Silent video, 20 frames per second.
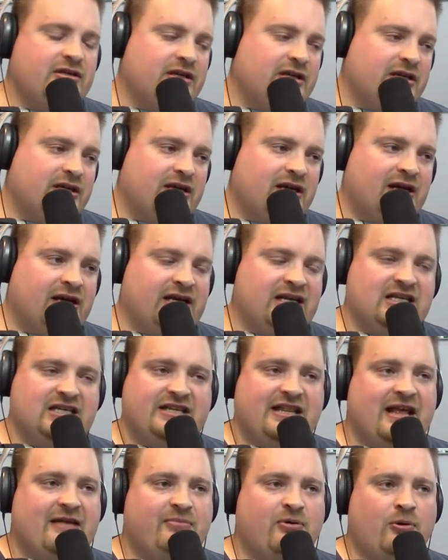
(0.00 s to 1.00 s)
And the
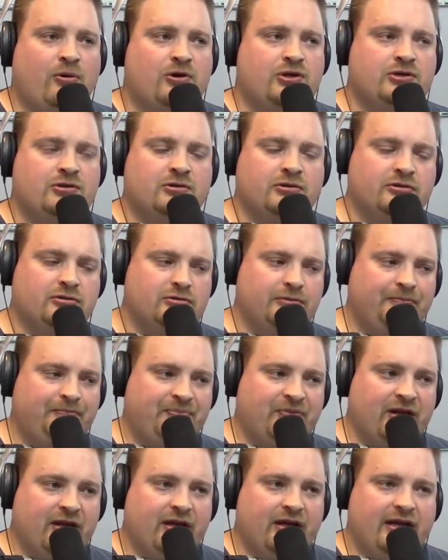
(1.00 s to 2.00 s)
thing is because you
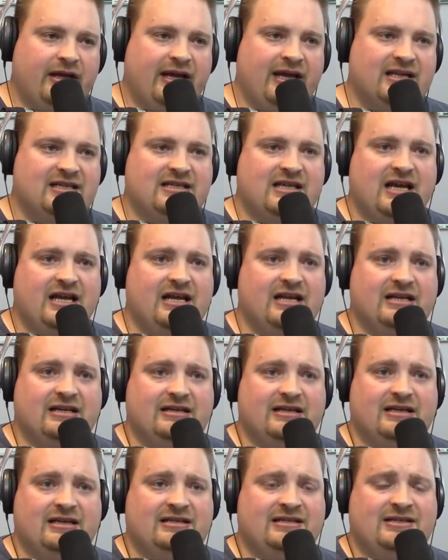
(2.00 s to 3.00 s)
already put all that
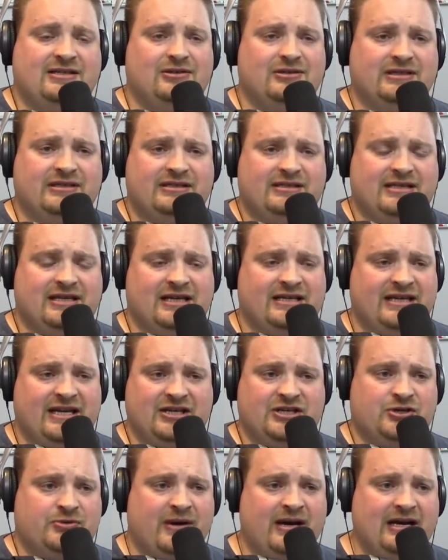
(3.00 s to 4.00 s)
love and attention
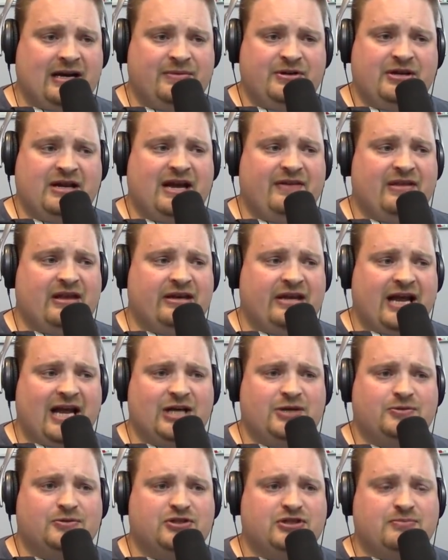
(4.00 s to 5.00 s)
into that pork
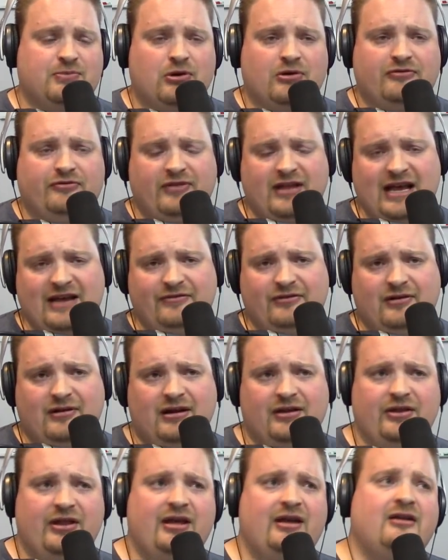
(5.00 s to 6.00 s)
shoulder,
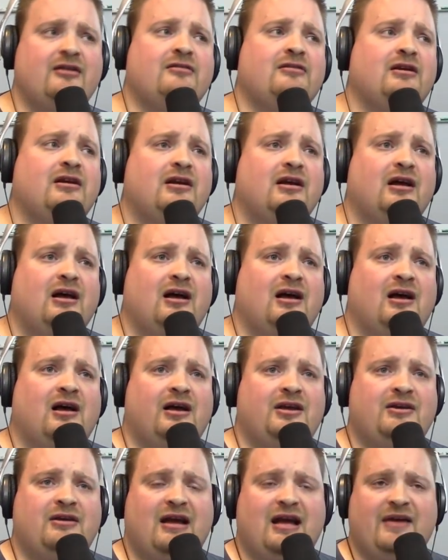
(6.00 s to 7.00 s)
it's still
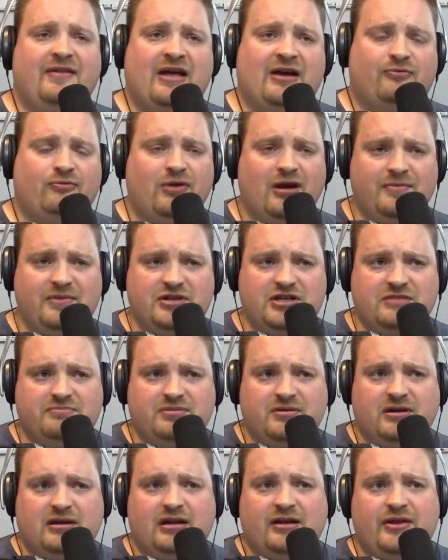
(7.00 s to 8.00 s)
gonna taste great. I mean,
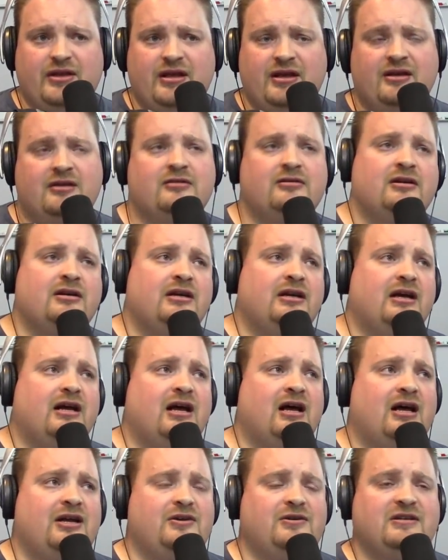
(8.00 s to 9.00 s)
you have that natural smoke
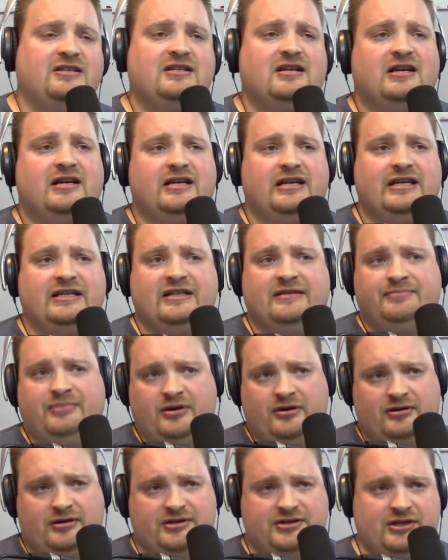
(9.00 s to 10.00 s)
flavor on there.
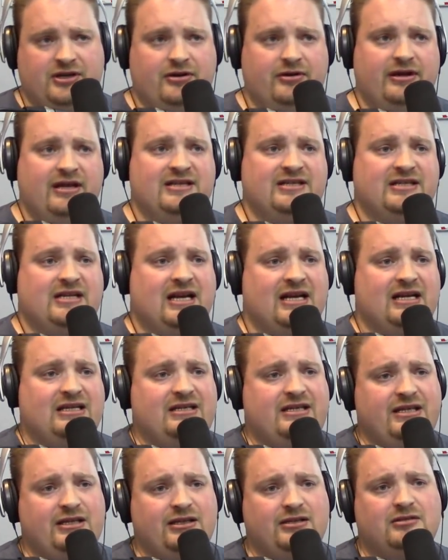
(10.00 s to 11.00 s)
You have
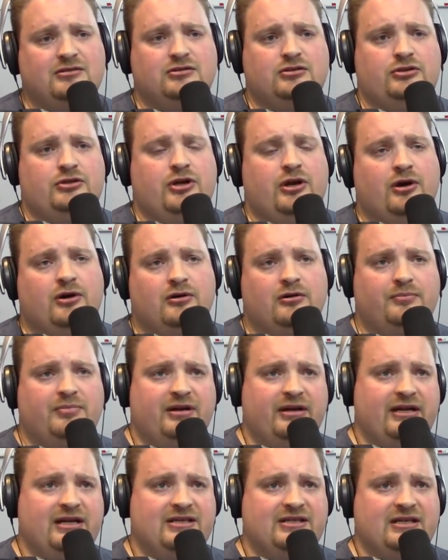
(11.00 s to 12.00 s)
that rub that you put on there.